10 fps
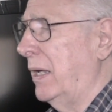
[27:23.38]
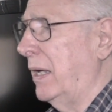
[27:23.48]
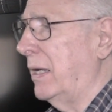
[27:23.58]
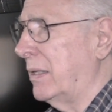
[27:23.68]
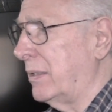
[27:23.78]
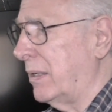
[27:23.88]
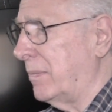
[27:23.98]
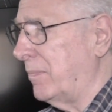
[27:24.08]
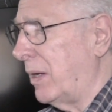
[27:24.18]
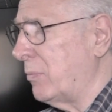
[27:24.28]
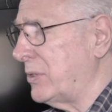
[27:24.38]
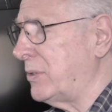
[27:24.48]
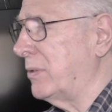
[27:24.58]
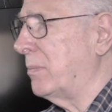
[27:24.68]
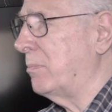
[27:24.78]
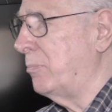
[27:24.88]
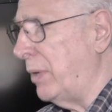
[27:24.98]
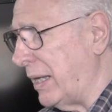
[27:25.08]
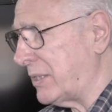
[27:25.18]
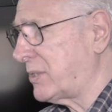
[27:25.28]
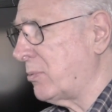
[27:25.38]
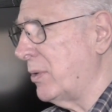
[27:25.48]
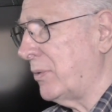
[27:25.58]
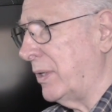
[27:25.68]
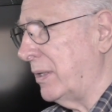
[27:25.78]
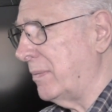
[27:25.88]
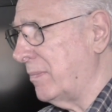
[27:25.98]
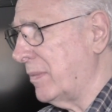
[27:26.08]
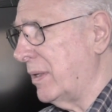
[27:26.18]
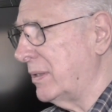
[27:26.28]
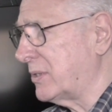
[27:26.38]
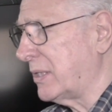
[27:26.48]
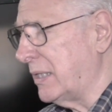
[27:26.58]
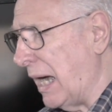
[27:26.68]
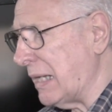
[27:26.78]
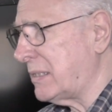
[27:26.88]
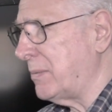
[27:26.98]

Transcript: and I wish you the best with it. It's got to